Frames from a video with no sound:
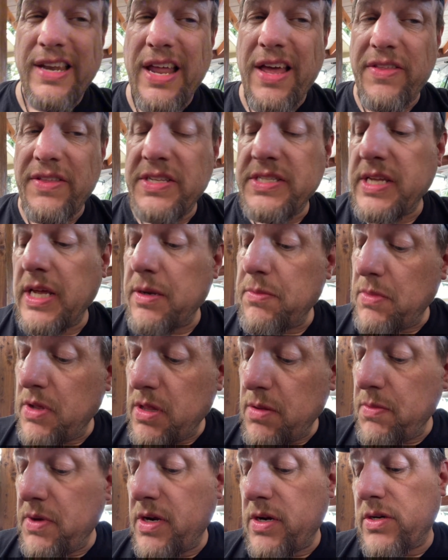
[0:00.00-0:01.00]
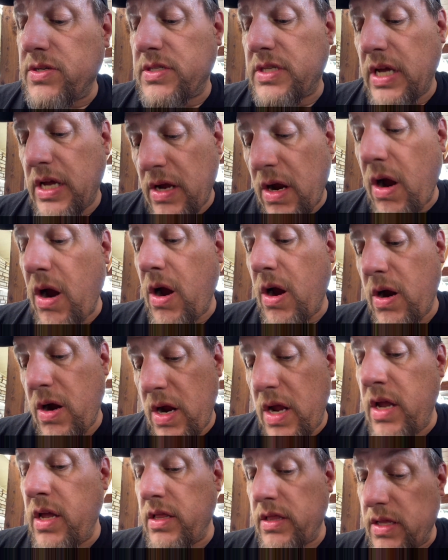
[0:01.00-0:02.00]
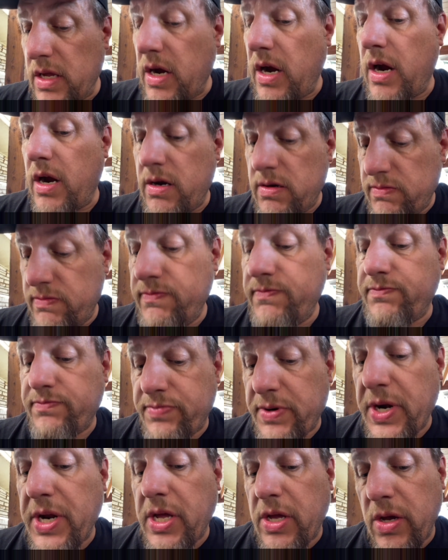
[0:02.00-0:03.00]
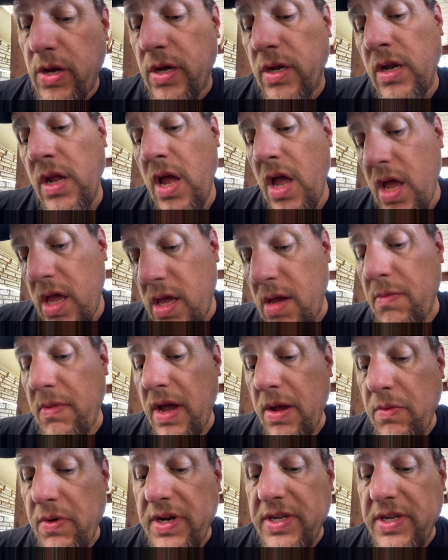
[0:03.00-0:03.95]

Now the 10mm, they are in there pretty good. You might want to